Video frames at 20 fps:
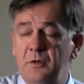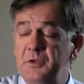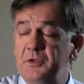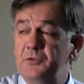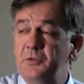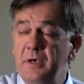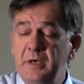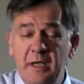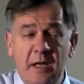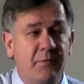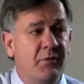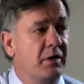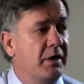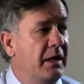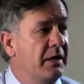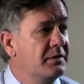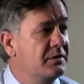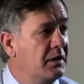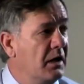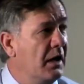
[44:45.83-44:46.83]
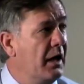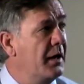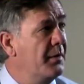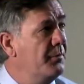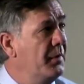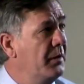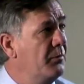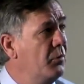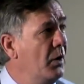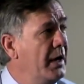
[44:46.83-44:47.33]
and the tree never gets a lot
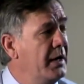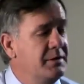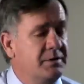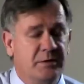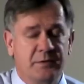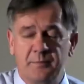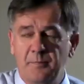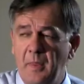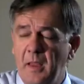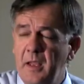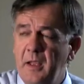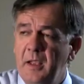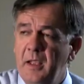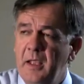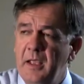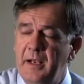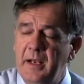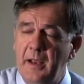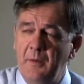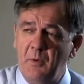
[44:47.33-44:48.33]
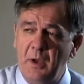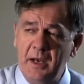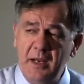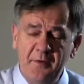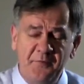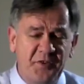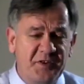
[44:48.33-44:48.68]
of big branches. Now I want to